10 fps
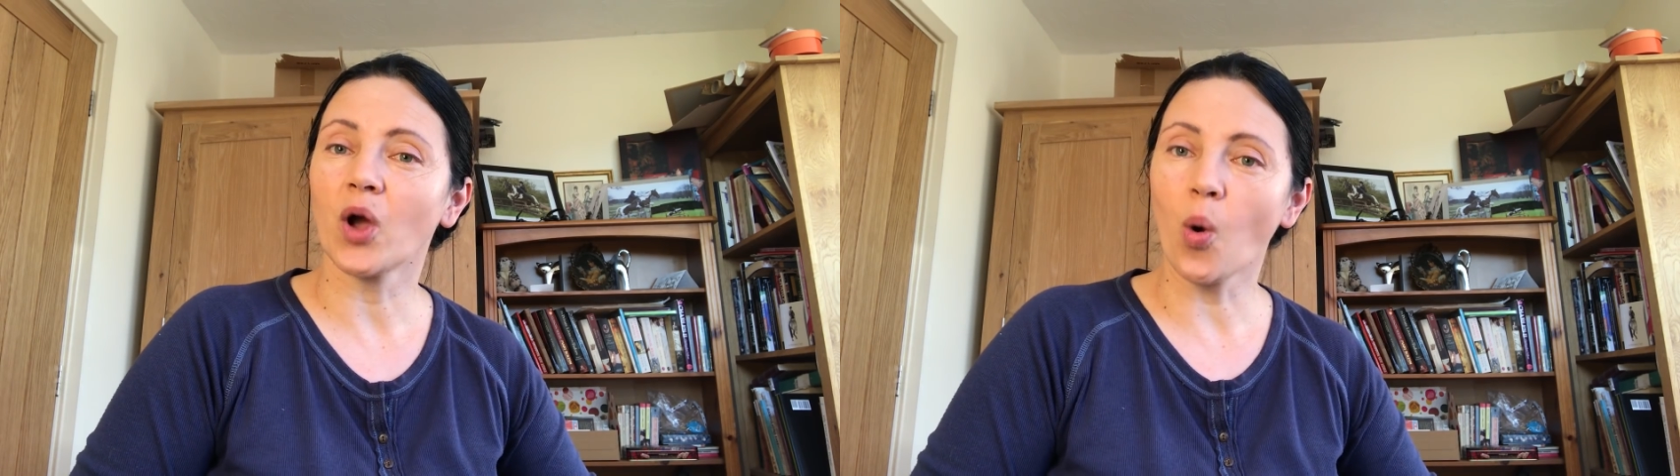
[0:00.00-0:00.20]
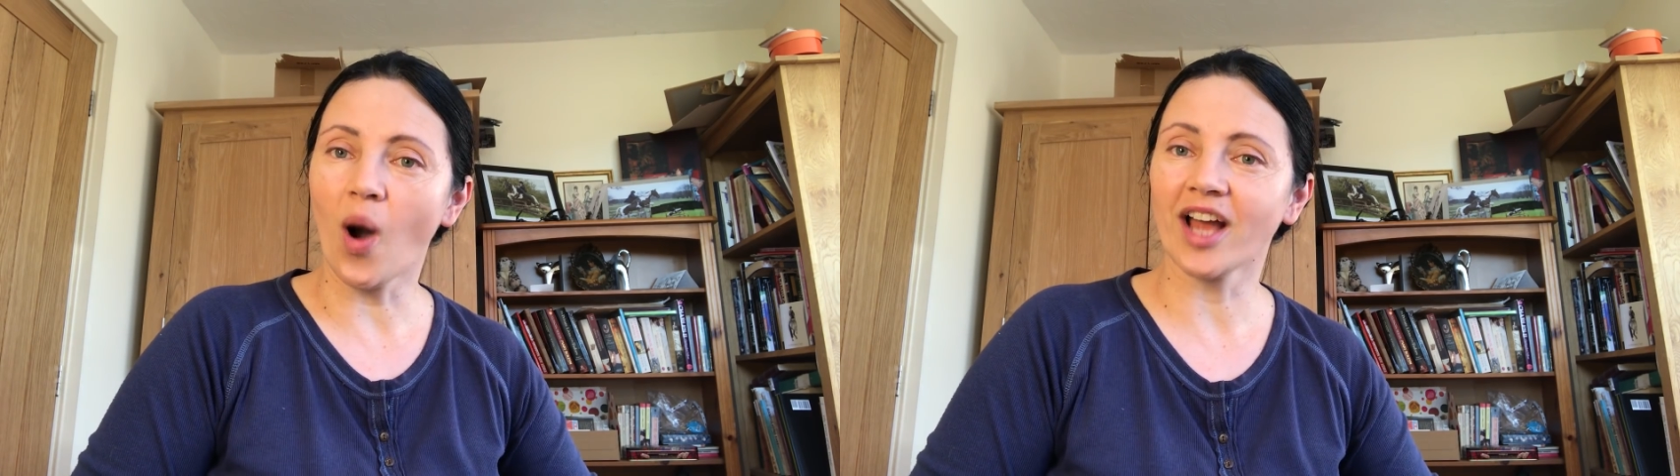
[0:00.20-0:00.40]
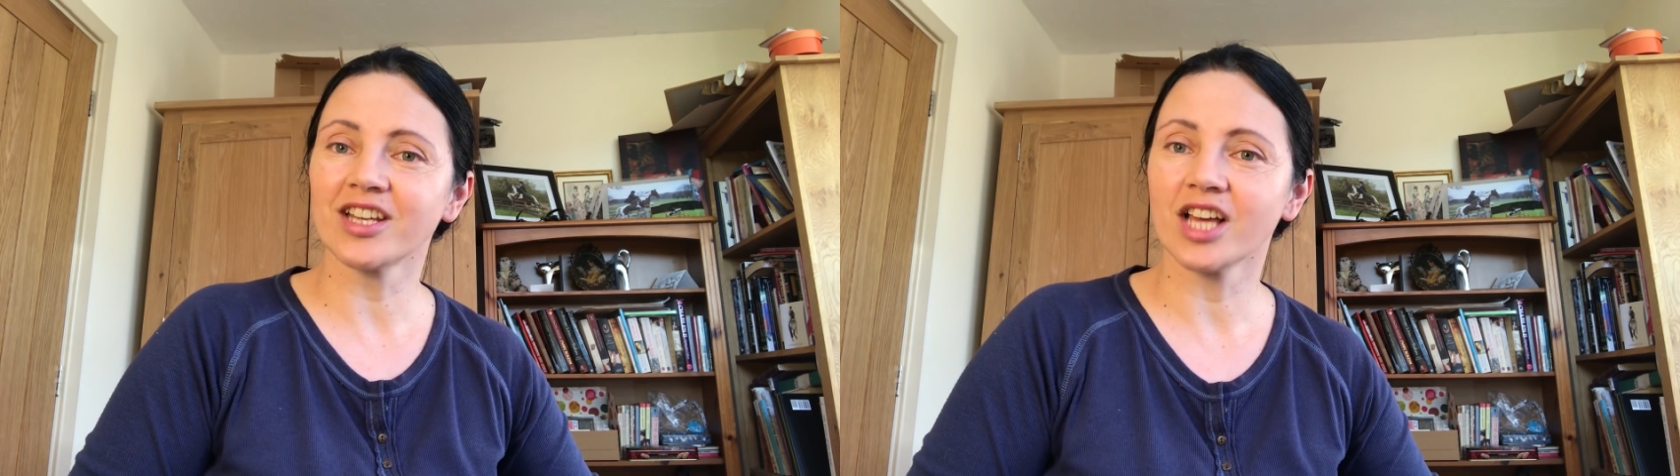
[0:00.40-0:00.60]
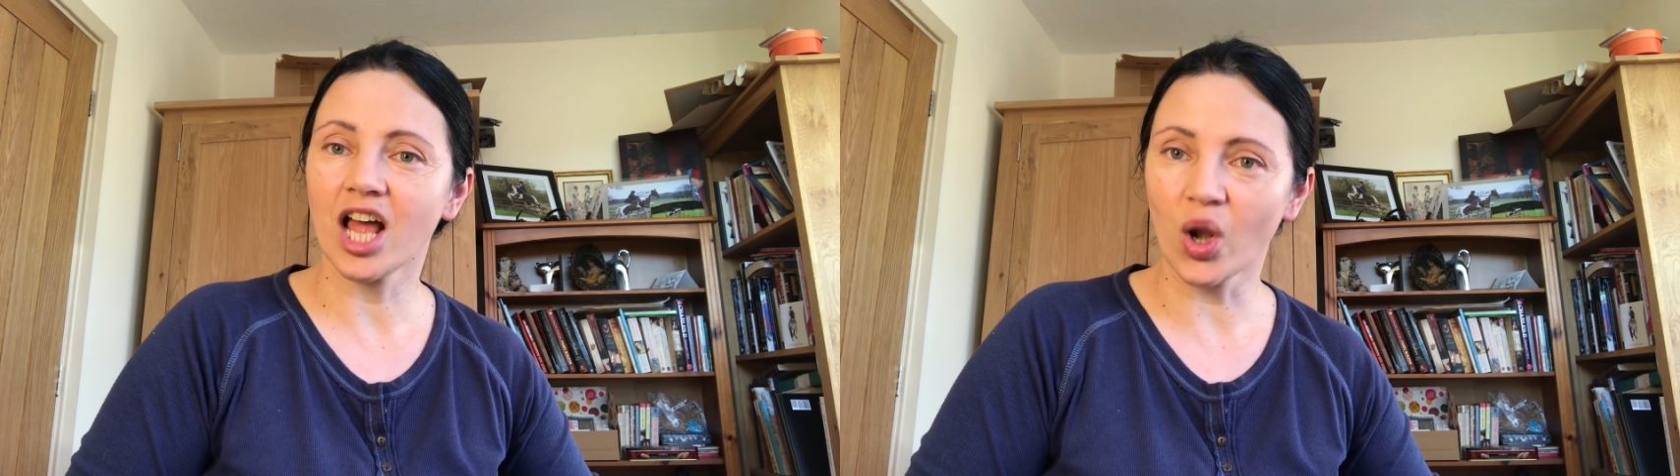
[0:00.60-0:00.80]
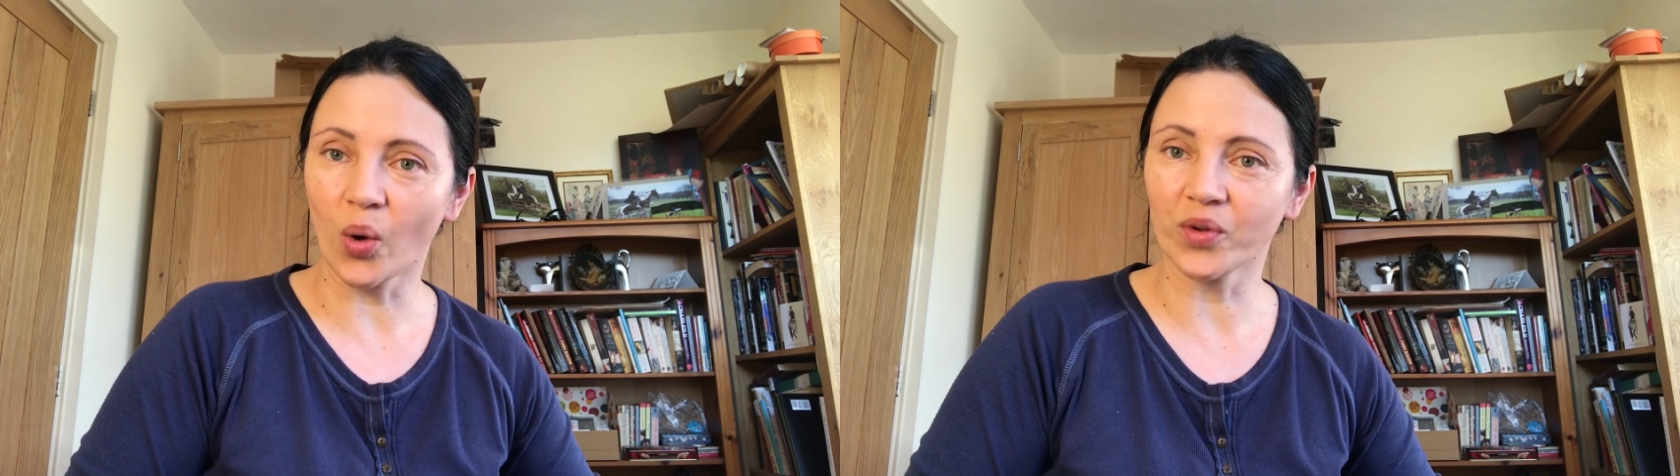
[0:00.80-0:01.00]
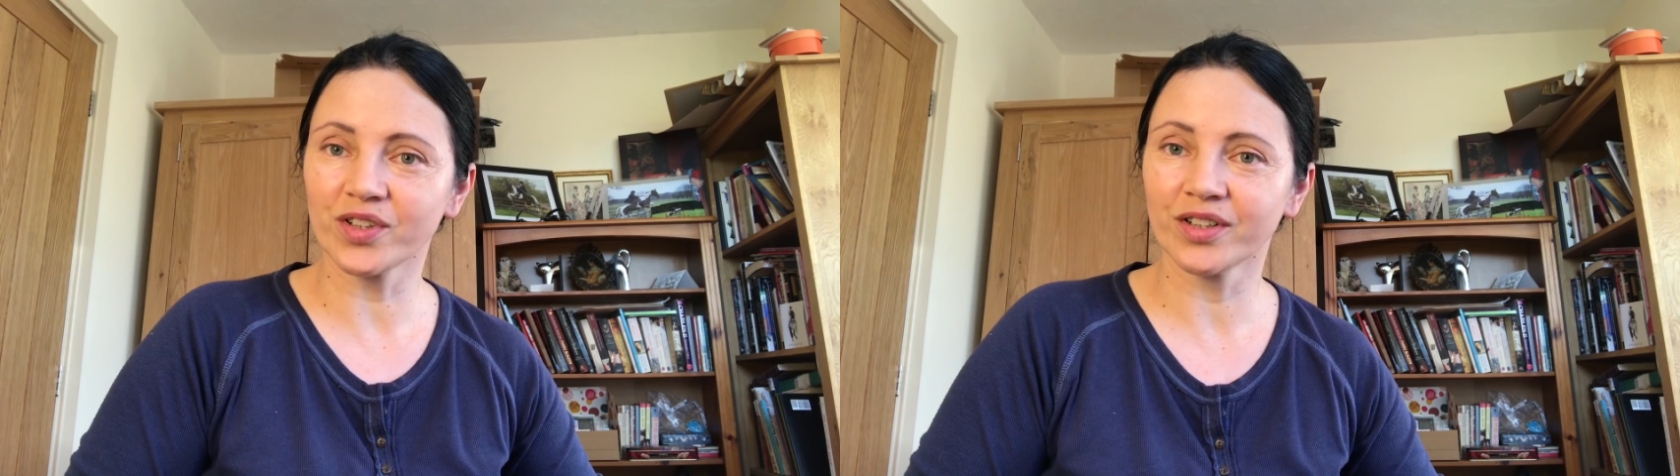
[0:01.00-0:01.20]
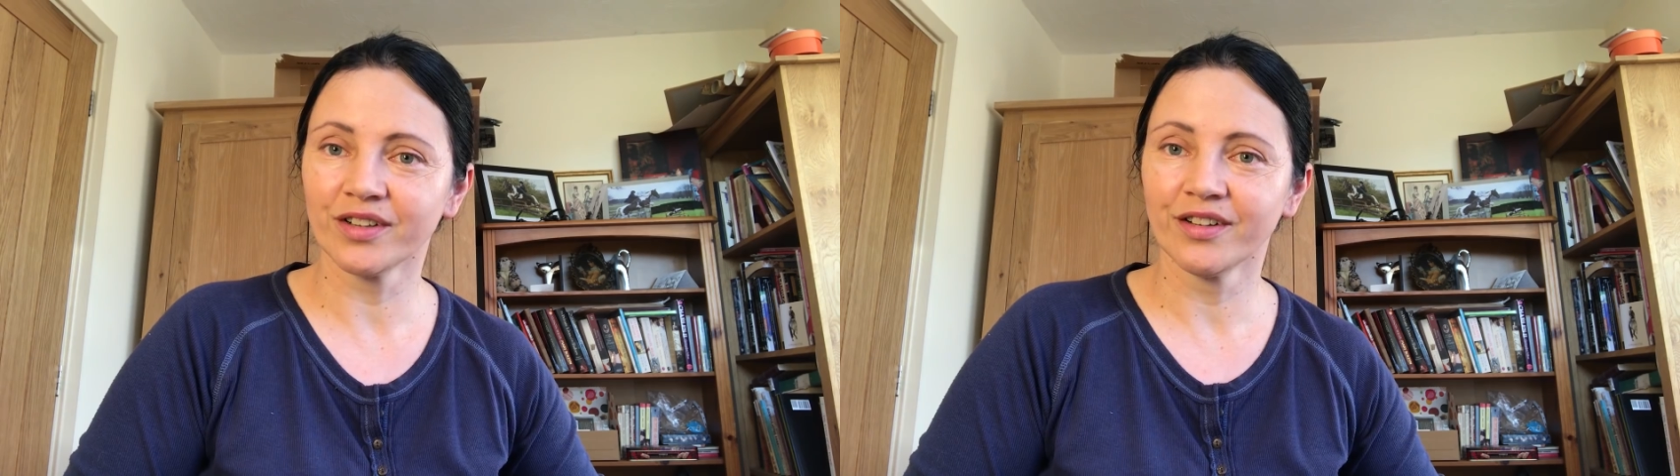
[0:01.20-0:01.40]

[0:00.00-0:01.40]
quite a lot